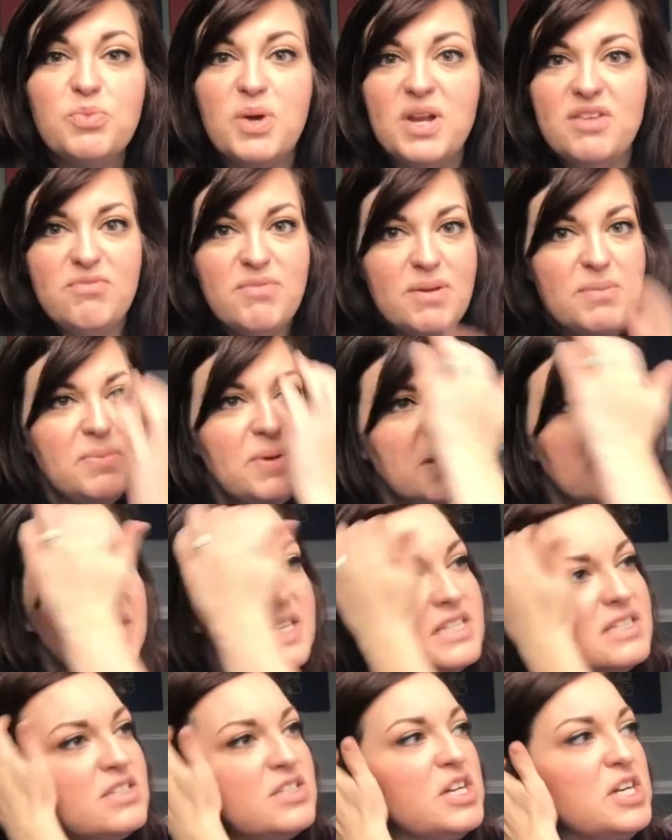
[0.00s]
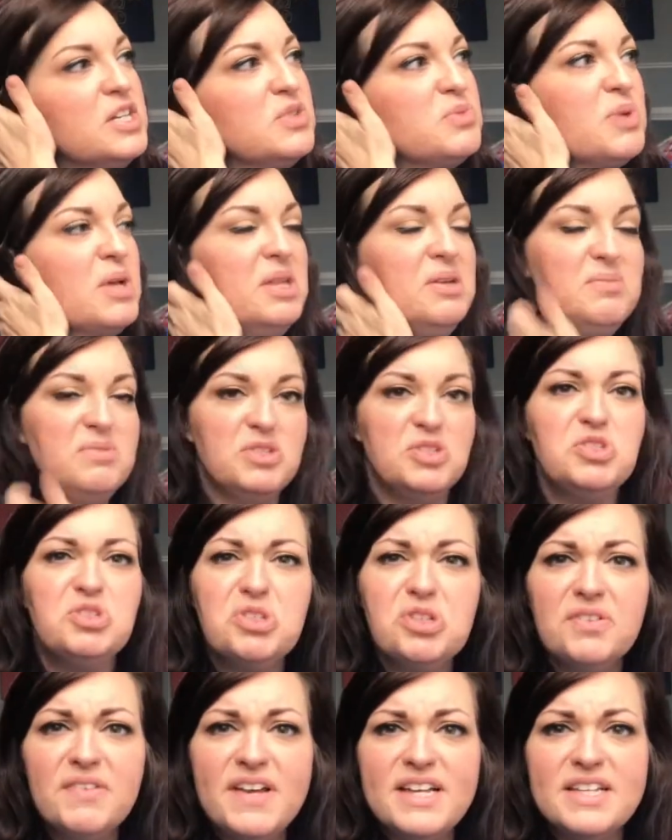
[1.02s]
What if my period starts while I'm in
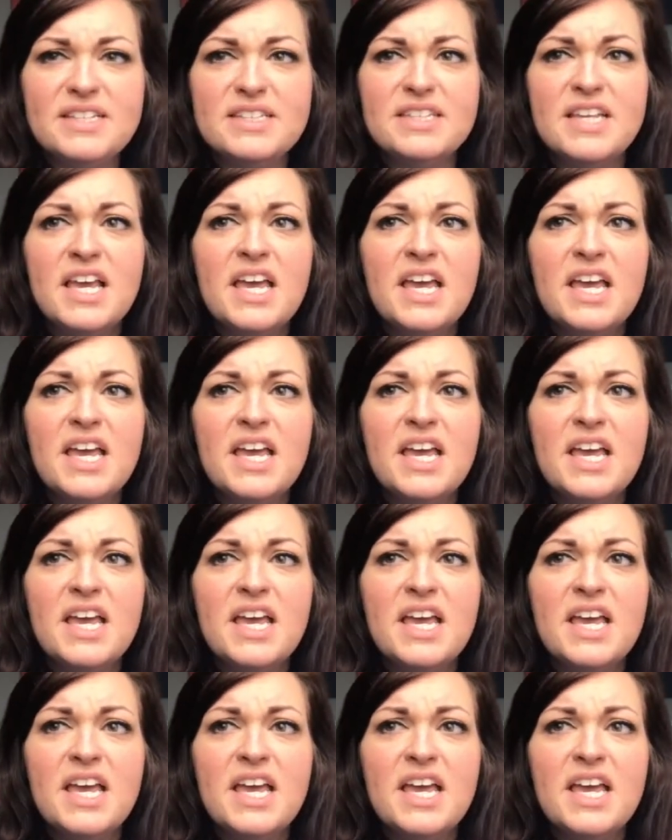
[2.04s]
service?